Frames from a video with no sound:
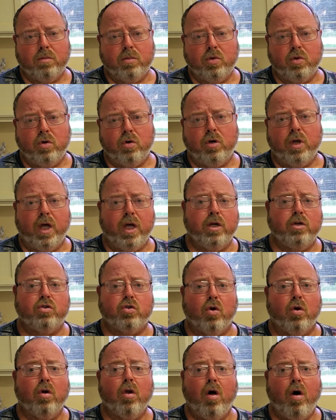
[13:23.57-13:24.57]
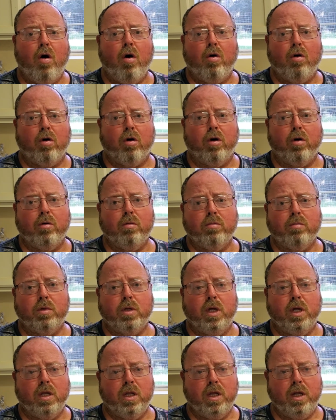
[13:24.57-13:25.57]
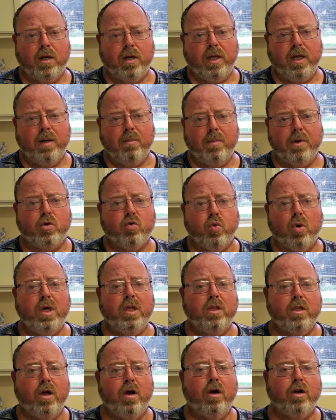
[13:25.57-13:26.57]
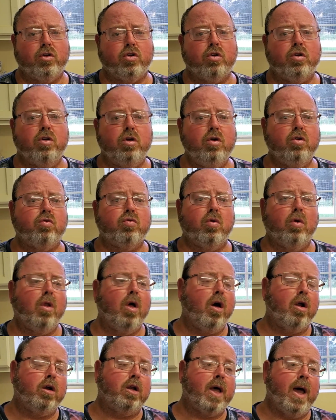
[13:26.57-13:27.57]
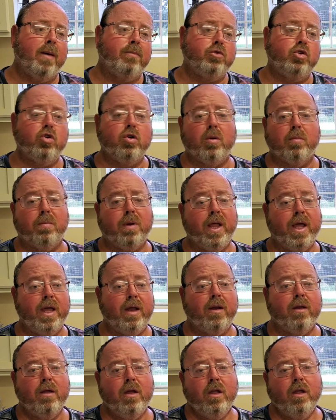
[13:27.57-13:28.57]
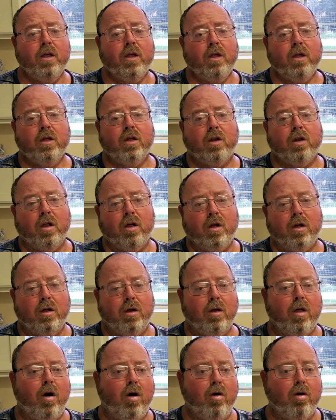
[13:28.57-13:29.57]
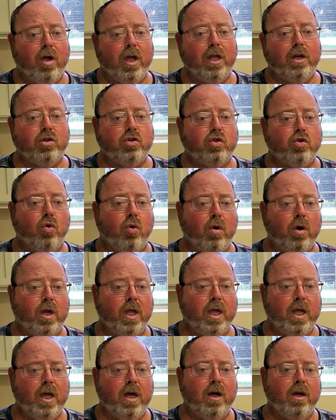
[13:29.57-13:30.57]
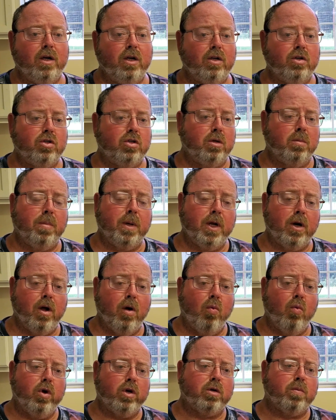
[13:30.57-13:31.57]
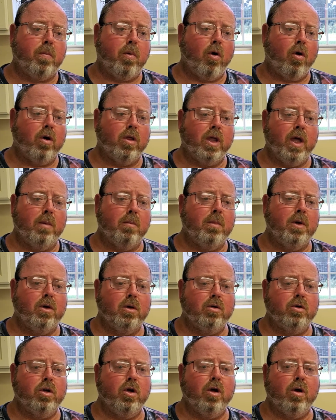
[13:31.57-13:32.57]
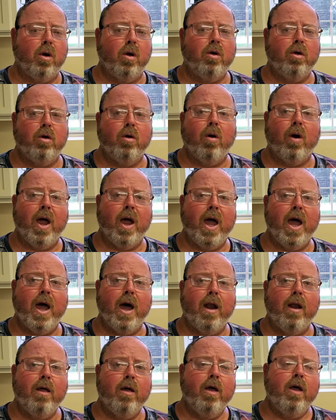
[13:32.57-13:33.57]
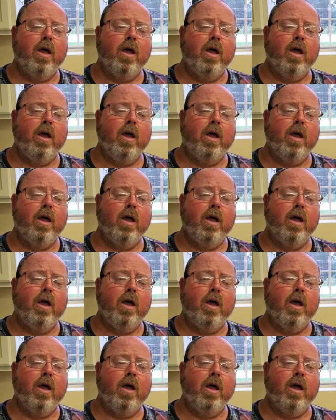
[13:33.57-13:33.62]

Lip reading: your days are longer, and then in between there, it's neutral. A lot of times you can plant long and short day onions, depending on which part of that middle you're at.